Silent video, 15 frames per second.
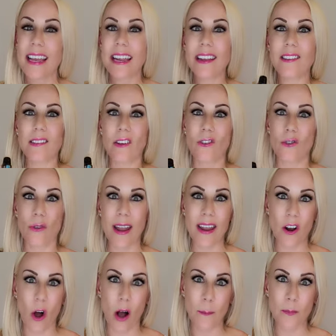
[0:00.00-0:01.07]
is a
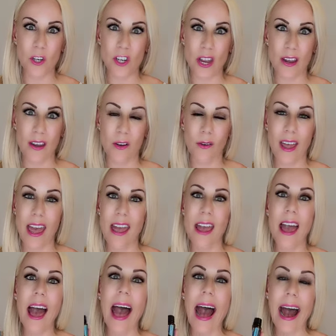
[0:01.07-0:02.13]
great option, okay?